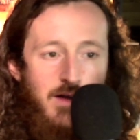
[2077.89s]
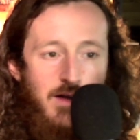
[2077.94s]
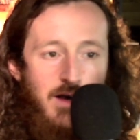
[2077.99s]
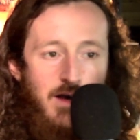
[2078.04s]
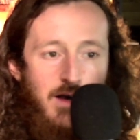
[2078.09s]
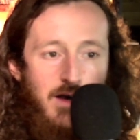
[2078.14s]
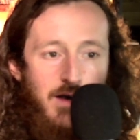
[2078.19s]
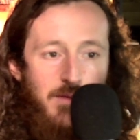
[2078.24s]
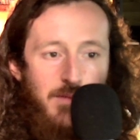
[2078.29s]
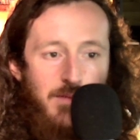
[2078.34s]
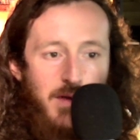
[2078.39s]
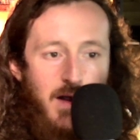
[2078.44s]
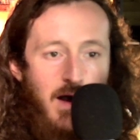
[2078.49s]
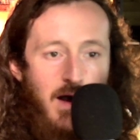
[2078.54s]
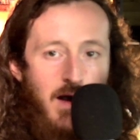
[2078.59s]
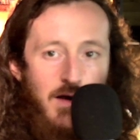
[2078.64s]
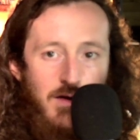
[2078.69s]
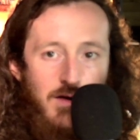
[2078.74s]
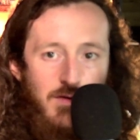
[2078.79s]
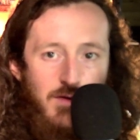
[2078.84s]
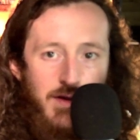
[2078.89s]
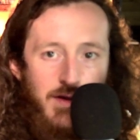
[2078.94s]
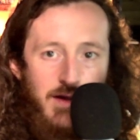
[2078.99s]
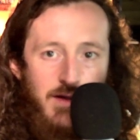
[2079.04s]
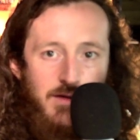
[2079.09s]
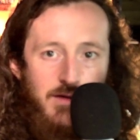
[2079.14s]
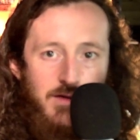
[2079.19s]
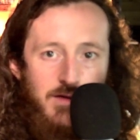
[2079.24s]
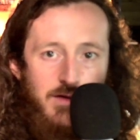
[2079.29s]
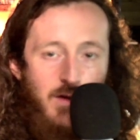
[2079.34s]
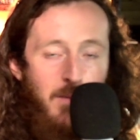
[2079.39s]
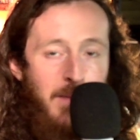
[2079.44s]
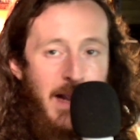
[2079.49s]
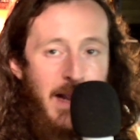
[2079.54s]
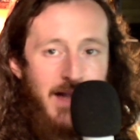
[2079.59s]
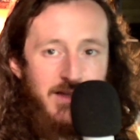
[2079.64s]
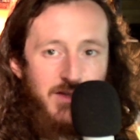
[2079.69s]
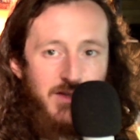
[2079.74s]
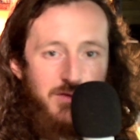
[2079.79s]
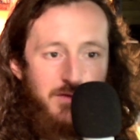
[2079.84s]
Conquering,
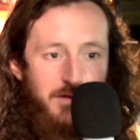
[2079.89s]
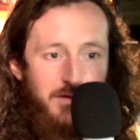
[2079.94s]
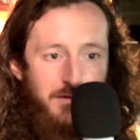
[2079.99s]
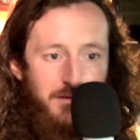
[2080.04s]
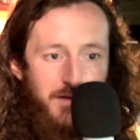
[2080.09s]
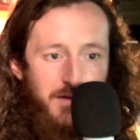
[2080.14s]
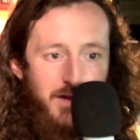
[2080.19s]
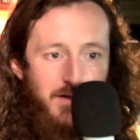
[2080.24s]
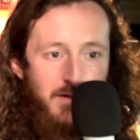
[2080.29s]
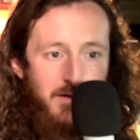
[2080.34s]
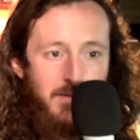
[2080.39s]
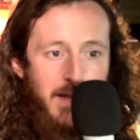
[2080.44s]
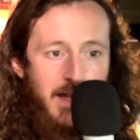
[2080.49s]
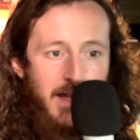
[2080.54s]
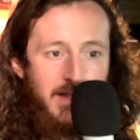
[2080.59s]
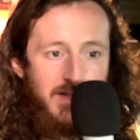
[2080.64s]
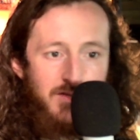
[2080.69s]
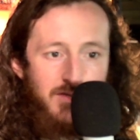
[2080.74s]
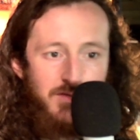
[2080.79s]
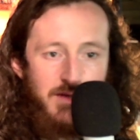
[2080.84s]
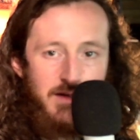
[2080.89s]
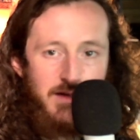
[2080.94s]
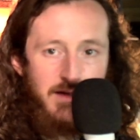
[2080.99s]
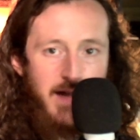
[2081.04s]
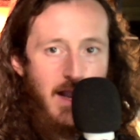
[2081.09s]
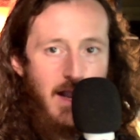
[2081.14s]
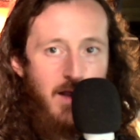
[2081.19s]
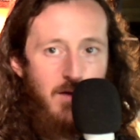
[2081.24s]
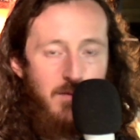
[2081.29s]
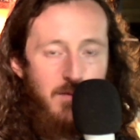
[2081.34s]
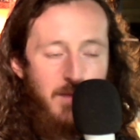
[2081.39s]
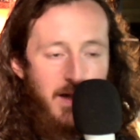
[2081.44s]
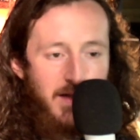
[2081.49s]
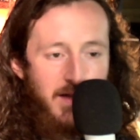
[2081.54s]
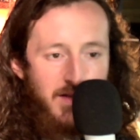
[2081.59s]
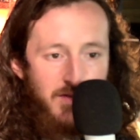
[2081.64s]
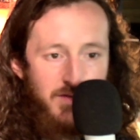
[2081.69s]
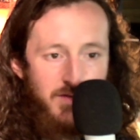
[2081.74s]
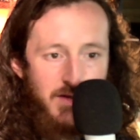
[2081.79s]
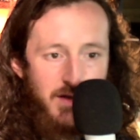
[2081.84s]
mastering fear, mastering doubt,
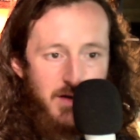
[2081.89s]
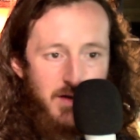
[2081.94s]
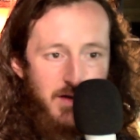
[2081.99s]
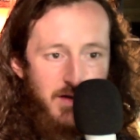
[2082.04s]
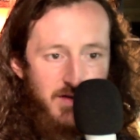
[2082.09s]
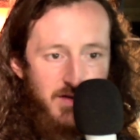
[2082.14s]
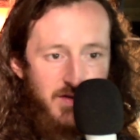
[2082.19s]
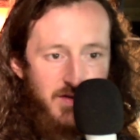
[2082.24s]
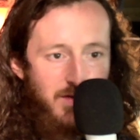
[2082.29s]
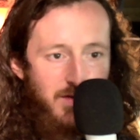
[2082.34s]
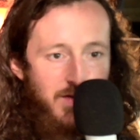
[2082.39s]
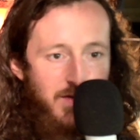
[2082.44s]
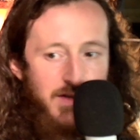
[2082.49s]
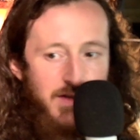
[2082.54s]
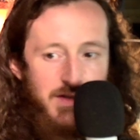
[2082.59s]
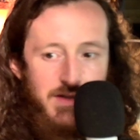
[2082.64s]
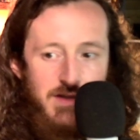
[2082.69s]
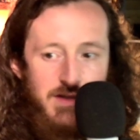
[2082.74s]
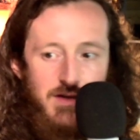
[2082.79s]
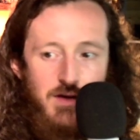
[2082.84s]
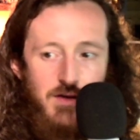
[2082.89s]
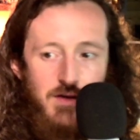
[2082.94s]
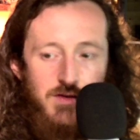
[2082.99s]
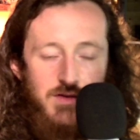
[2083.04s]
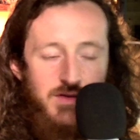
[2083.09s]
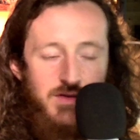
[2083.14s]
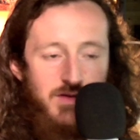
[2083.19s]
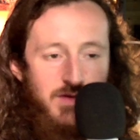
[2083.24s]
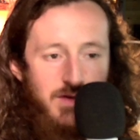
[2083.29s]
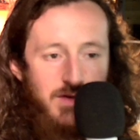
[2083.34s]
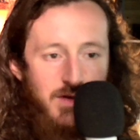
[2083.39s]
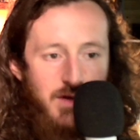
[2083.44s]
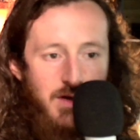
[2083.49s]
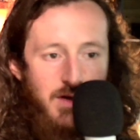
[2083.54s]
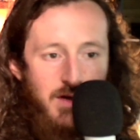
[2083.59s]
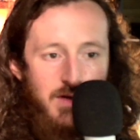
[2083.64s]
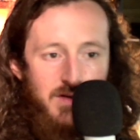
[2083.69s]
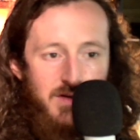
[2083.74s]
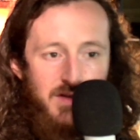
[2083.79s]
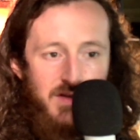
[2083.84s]
mastering uncertainty, all these
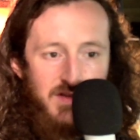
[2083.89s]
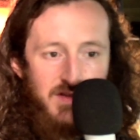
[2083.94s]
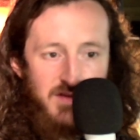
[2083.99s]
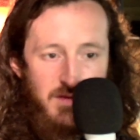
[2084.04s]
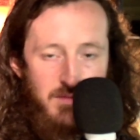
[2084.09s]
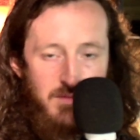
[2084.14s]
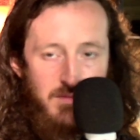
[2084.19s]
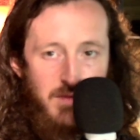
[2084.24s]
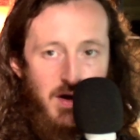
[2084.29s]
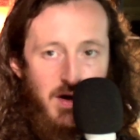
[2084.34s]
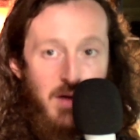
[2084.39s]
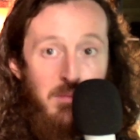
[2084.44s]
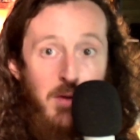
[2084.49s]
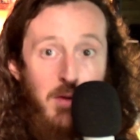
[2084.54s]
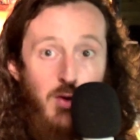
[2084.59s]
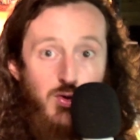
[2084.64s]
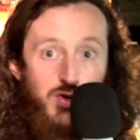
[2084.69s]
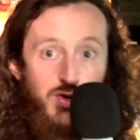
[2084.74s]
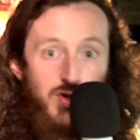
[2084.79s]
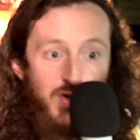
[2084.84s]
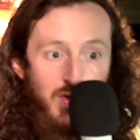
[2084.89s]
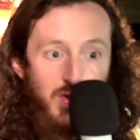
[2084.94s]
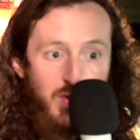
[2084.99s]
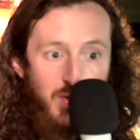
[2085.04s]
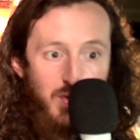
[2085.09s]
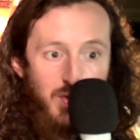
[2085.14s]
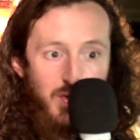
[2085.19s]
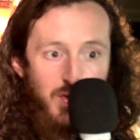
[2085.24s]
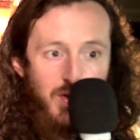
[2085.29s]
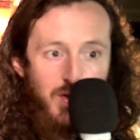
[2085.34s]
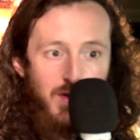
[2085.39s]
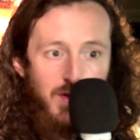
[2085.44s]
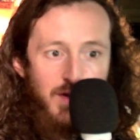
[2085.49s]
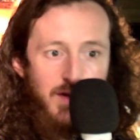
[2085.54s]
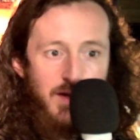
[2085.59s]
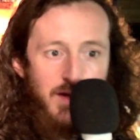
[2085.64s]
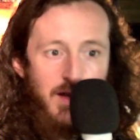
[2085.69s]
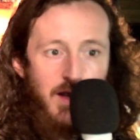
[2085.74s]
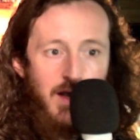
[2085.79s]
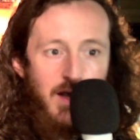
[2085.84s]
emotional
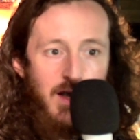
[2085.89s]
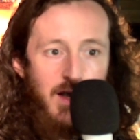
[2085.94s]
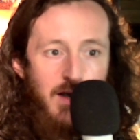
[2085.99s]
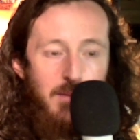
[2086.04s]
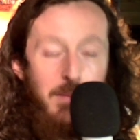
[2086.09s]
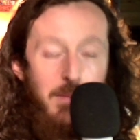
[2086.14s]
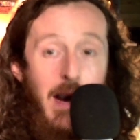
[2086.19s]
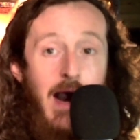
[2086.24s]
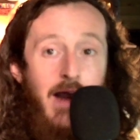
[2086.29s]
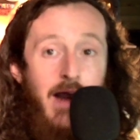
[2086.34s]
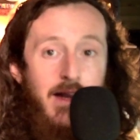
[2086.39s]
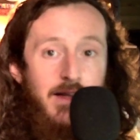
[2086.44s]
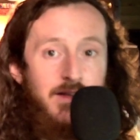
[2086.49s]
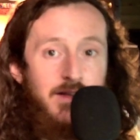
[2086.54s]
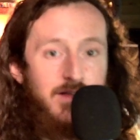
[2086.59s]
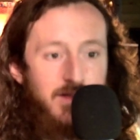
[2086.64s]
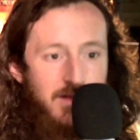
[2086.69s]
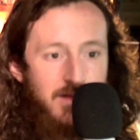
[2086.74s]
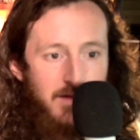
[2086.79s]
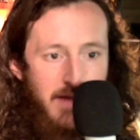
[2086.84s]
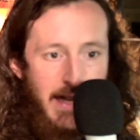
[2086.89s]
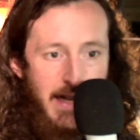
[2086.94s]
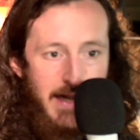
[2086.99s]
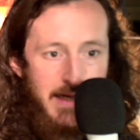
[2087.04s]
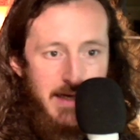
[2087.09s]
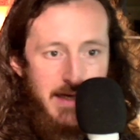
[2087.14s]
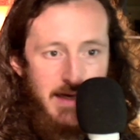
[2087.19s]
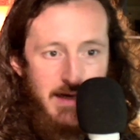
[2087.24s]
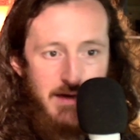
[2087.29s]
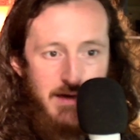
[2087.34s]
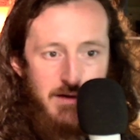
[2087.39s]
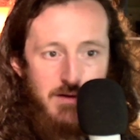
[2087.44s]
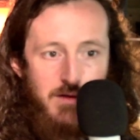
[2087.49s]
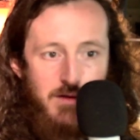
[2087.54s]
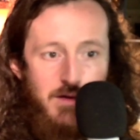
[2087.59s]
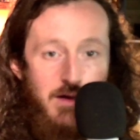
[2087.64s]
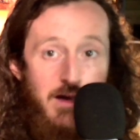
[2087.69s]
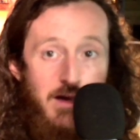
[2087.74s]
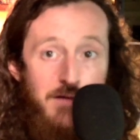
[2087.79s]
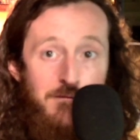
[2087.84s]
bodies that can
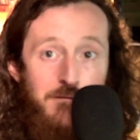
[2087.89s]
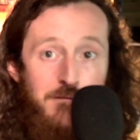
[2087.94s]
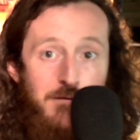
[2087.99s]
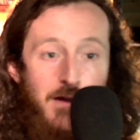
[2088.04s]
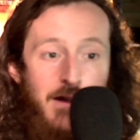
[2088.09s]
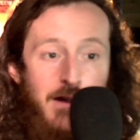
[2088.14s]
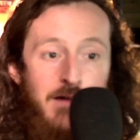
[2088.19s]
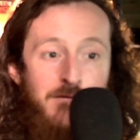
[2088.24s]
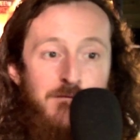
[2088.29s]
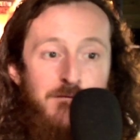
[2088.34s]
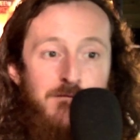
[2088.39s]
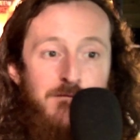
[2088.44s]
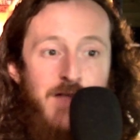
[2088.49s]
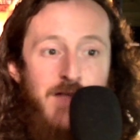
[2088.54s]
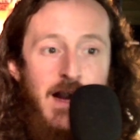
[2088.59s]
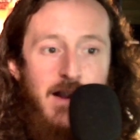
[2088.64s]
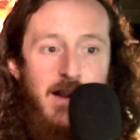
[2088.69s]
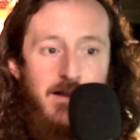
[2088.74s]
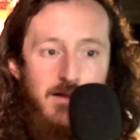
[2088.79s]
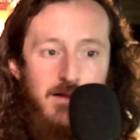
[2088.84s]
infect